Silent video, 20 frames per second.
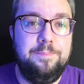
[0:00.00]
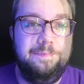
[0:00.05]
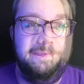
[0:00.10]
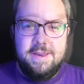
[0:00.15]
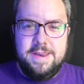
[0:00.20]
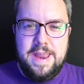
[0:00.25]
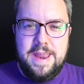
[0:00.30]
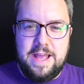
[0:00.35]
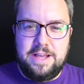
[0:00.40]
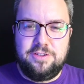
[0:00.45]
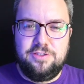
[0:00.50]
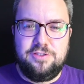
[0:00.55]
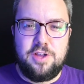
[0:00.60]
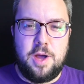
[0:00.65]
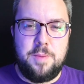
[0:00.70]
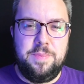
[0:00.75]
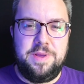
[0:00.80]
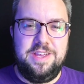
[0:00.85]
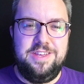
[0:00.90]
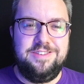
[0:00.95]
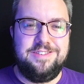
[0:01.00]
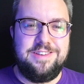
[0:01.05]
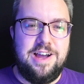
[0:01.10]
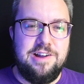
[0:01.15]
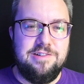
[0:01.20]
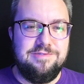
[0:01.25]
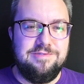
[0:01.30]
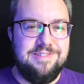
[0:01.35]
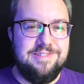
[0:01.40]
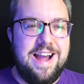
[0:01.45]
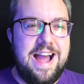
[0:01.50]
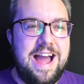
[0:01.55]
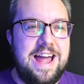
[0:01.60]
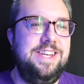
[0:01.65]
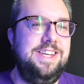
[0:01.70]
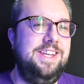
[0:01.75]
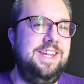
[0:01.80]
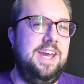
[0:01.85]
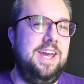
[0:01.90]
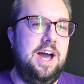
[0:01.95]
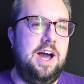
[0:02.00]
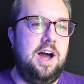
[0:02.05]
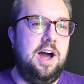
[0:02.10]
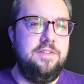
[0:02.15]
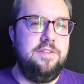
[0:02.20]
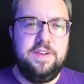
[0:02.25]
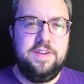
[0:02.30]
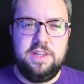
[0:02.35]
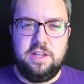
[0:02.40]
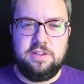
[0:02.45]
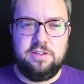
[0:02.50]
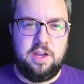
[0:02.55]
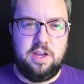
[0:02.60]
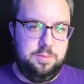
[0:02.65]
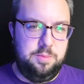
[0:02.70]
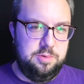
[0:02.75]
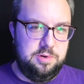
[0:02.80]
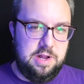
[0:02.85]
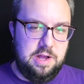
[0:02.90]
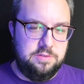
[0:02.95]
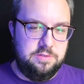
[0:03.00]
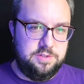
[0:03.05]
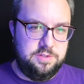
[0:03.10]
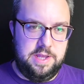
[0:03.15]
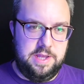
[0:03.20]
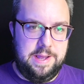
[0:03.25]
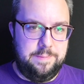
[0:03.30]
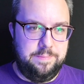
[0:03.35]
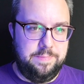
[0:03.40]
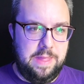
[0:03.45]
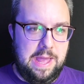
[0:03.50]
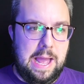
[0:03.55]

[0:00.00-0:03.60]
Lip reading: Next up is Araña. I think that's how you pronounce it.